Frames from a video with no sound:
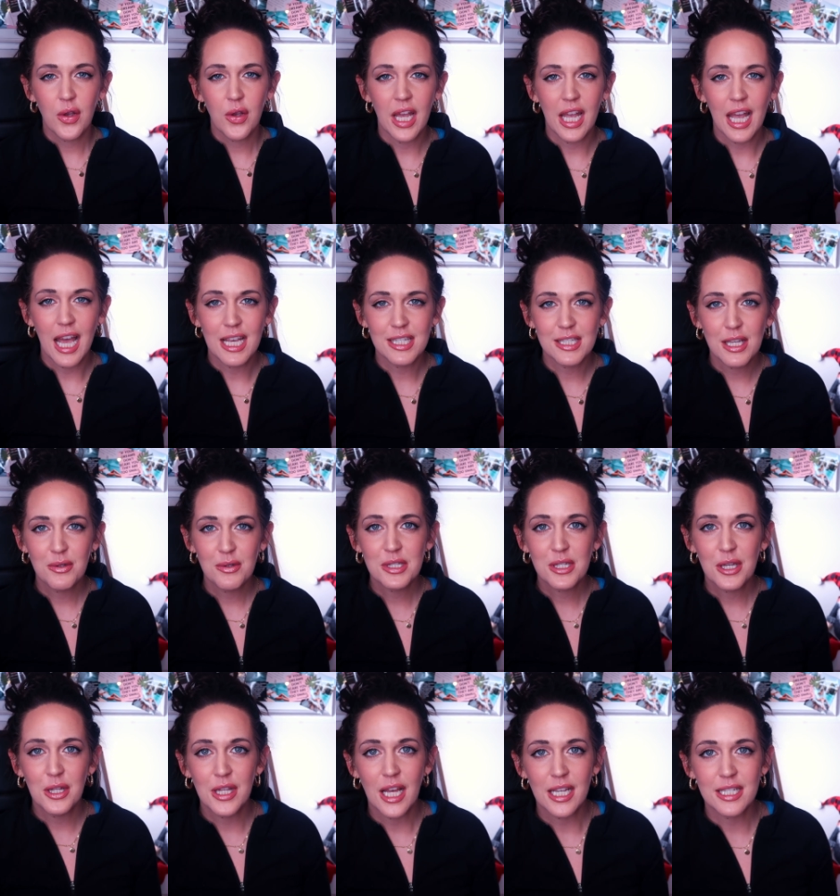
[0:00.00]
Okay, as I
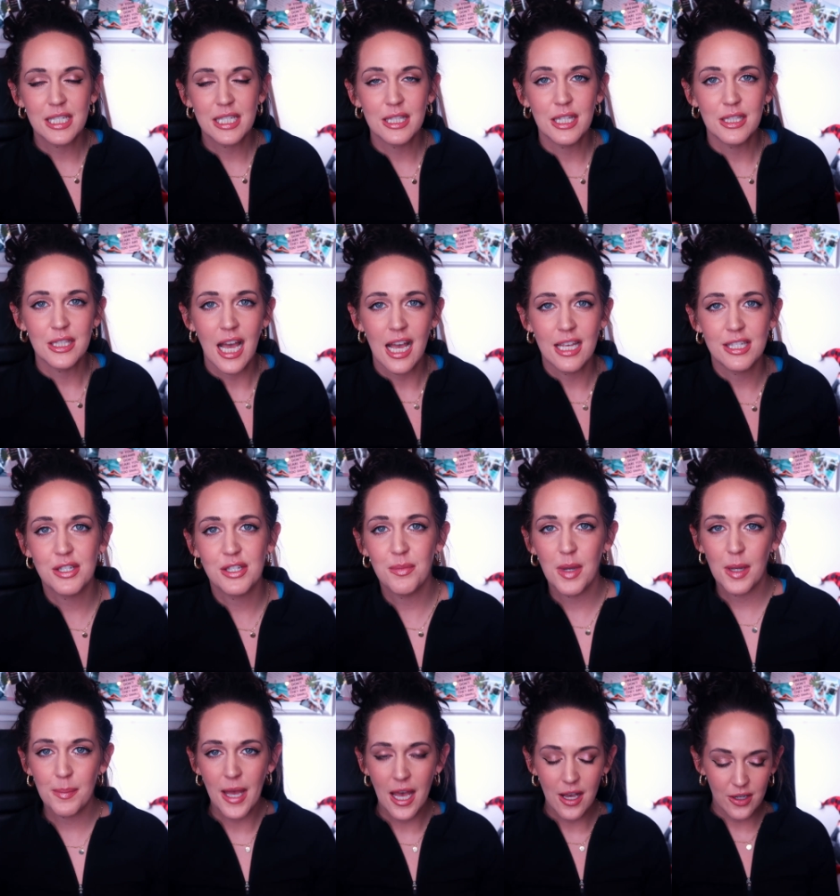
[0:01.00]
was collecting the last of
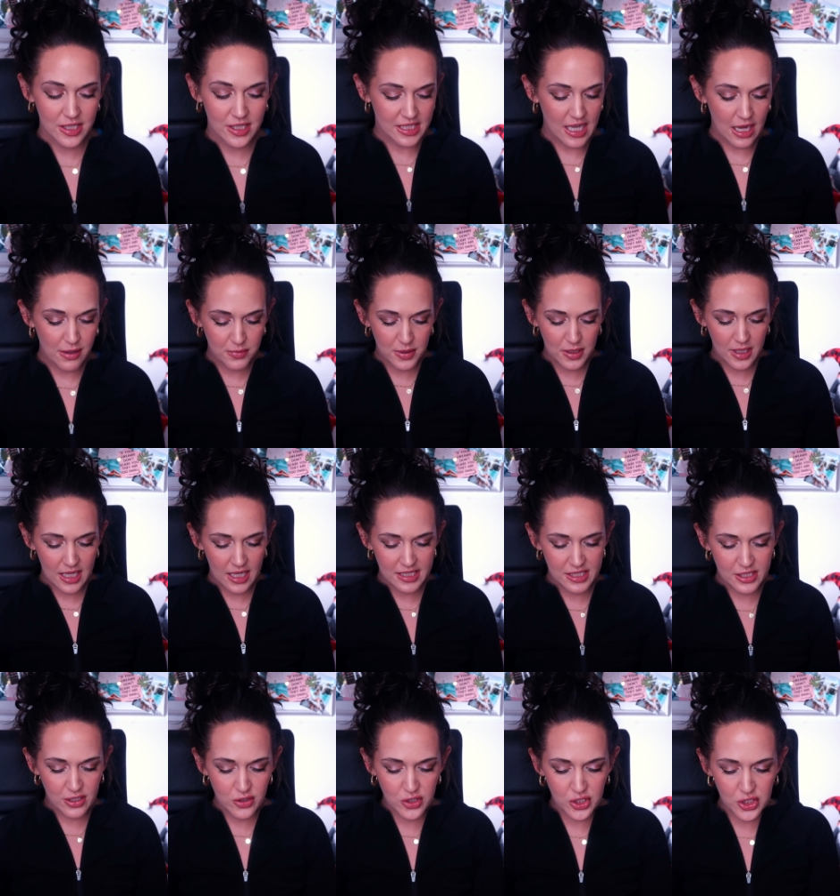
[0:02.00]
my palettes, I
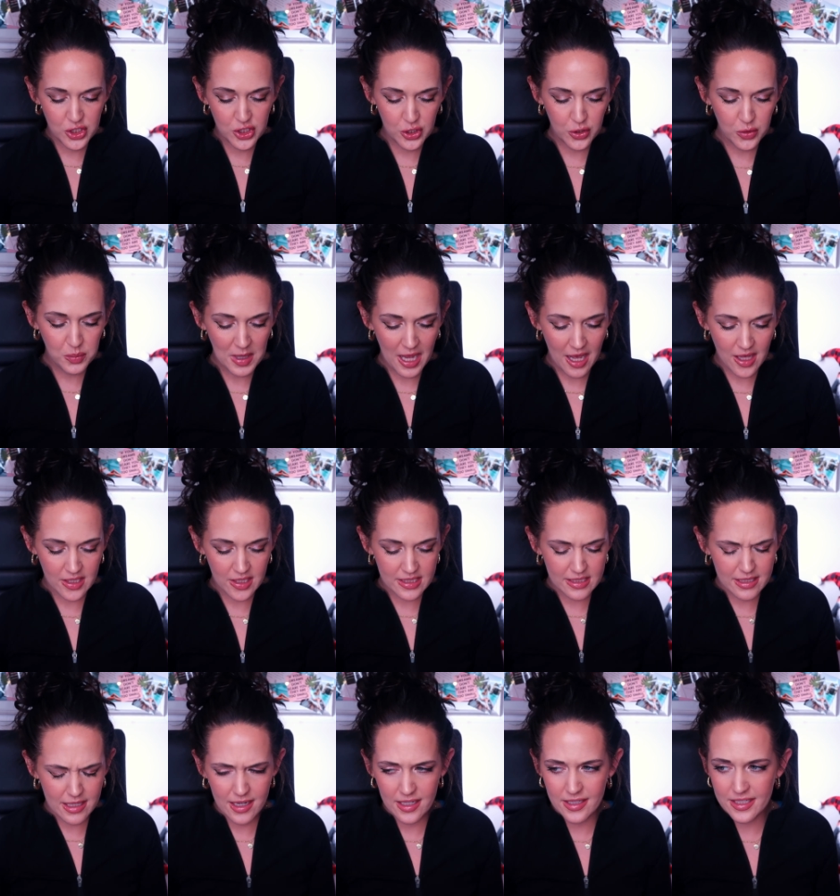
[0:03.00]
realized there's two
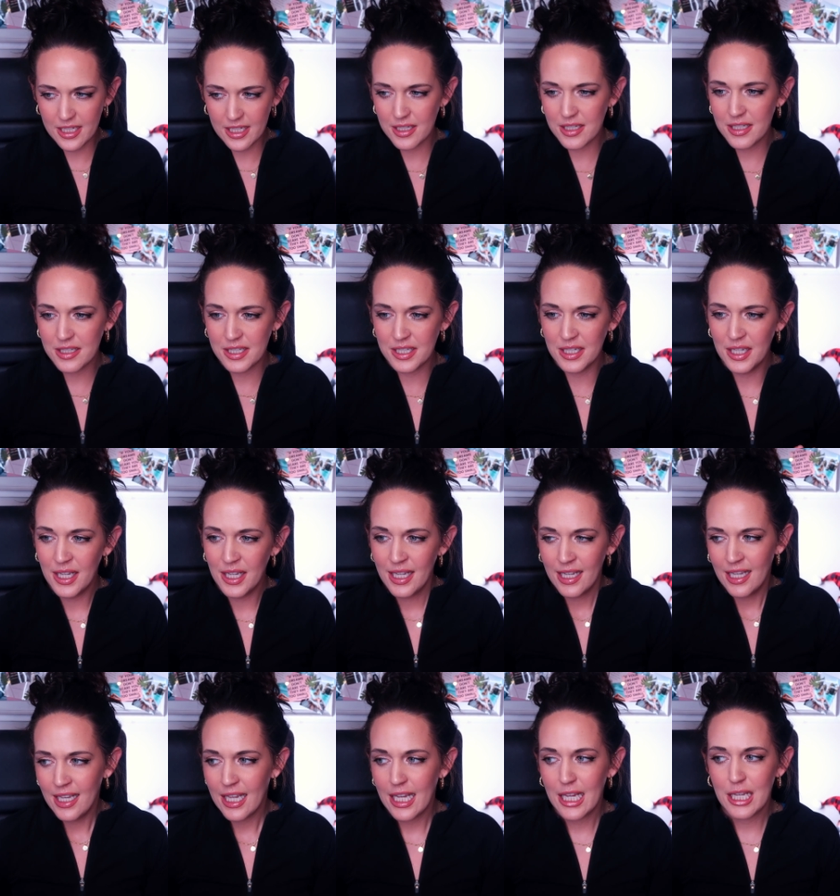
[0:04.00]
palettes that I didn't
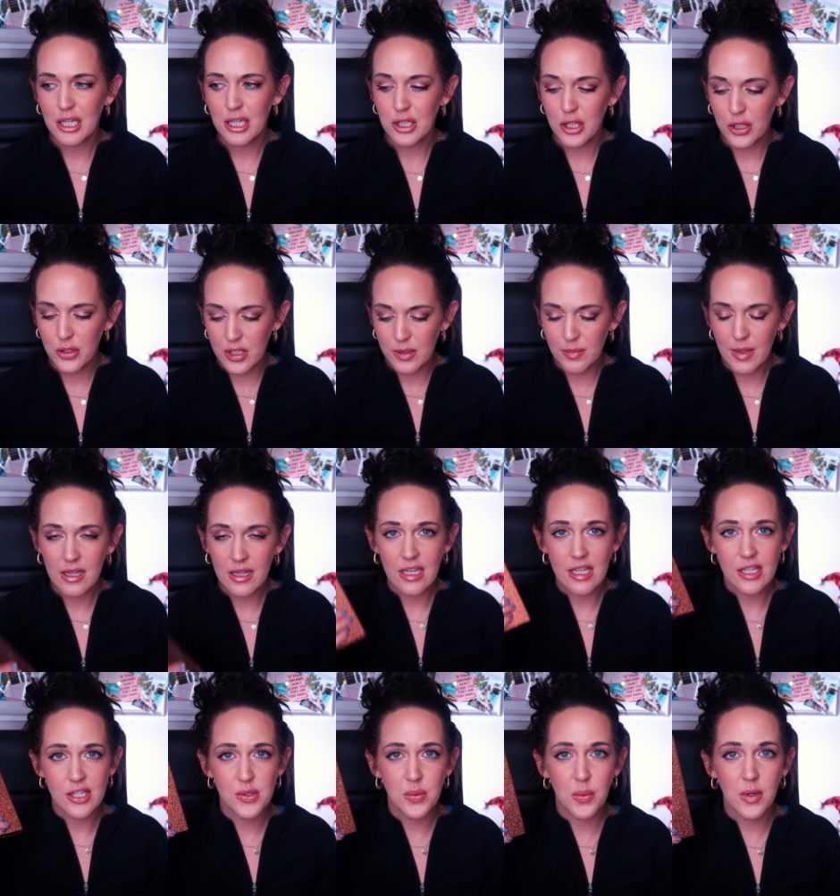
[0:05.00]
include in my
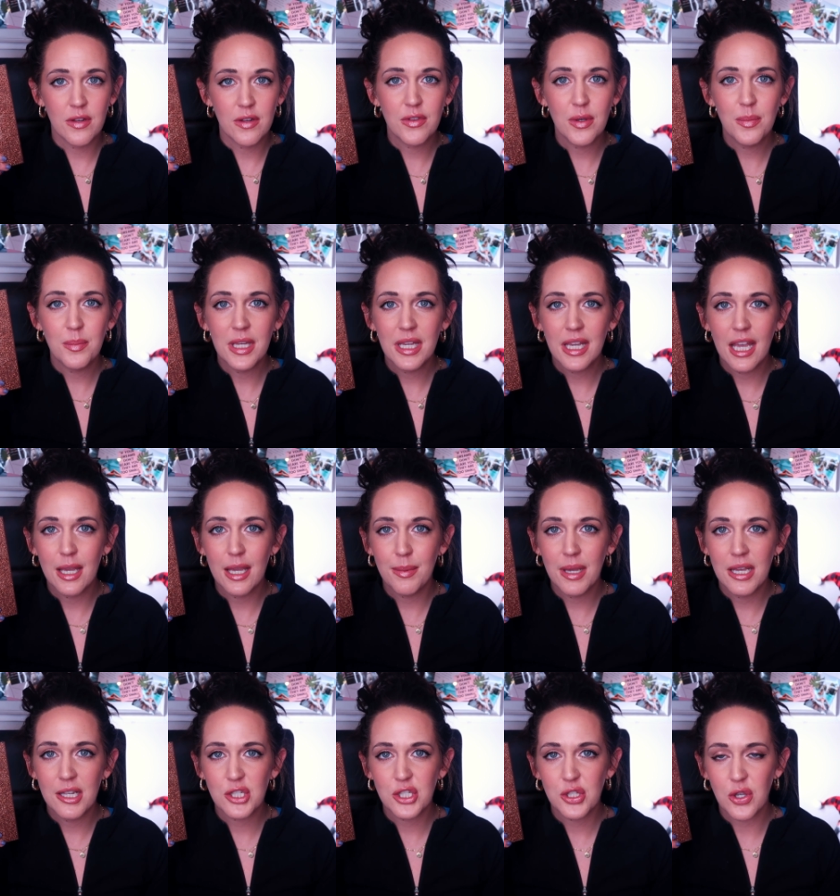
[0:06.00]
list. One of them being
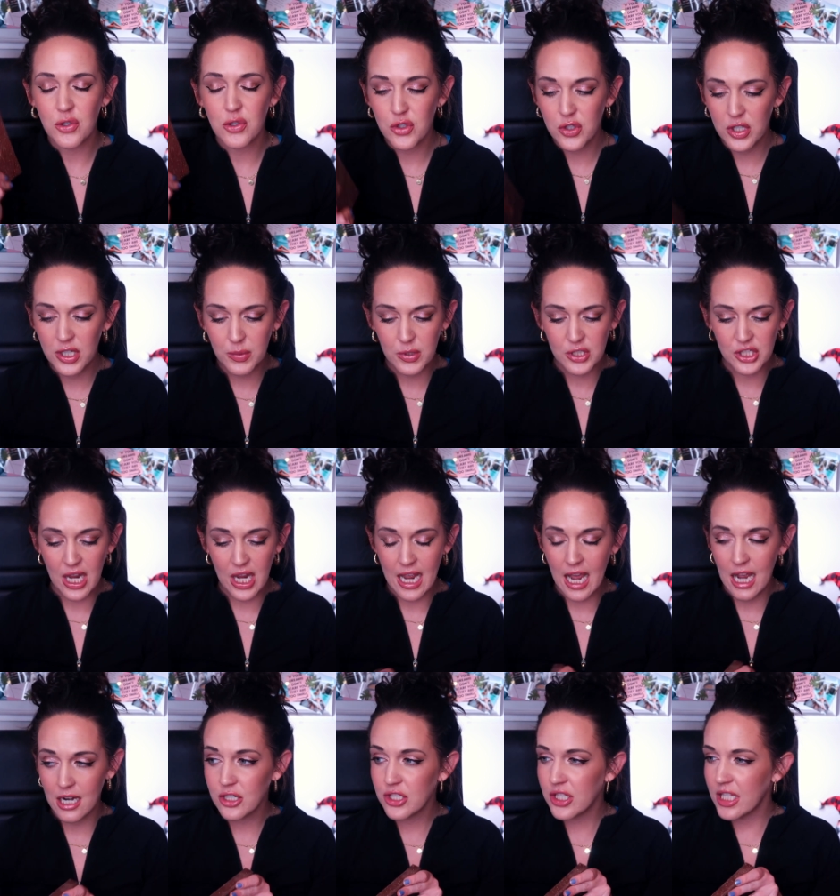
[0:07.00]
ABH Sultry, which I
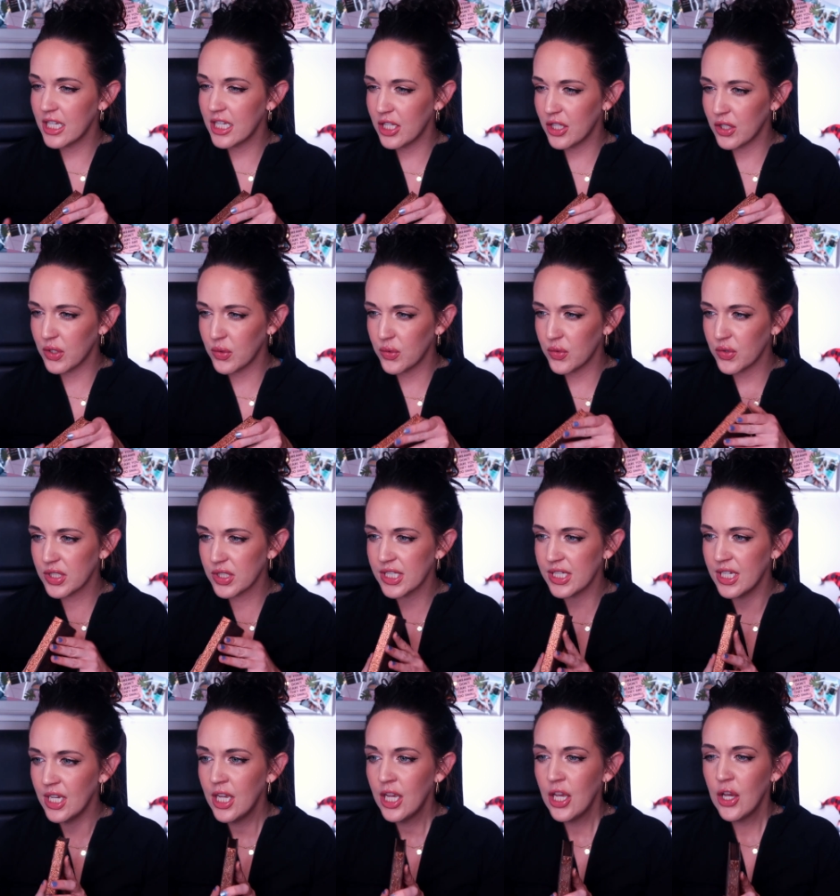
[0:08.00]
actually
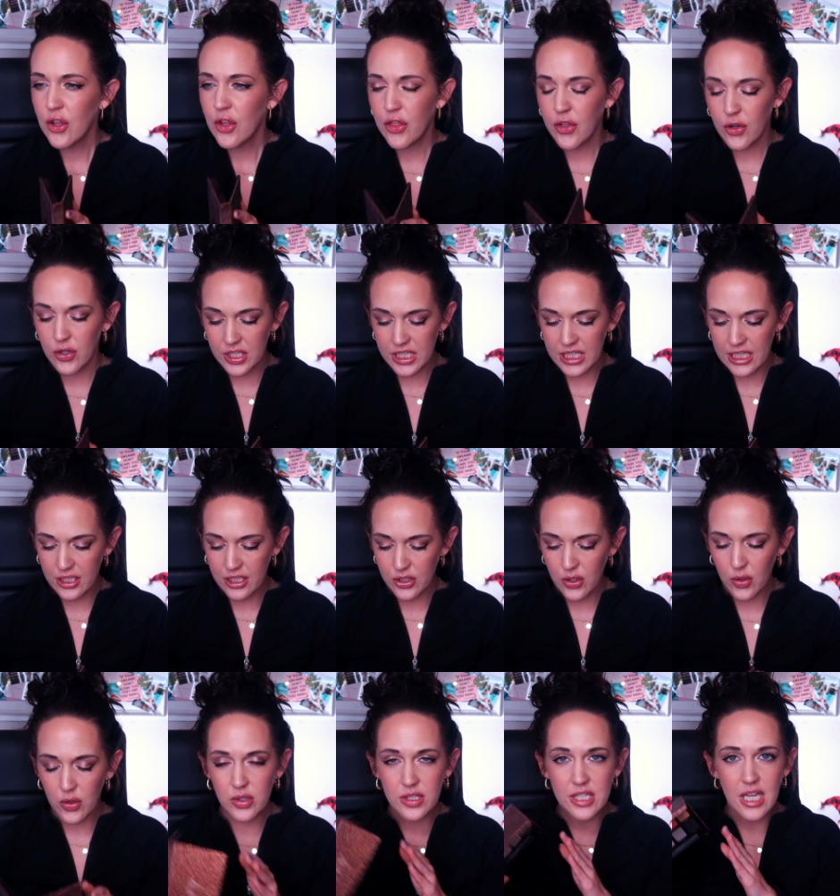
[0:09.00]
used 13
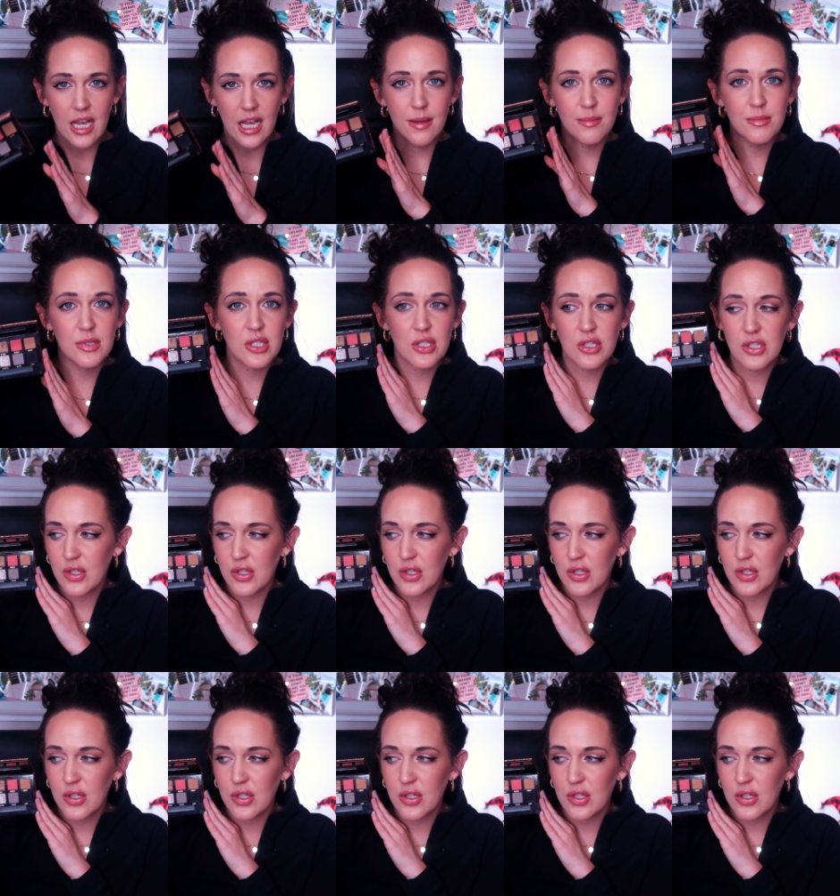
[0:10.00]
total times.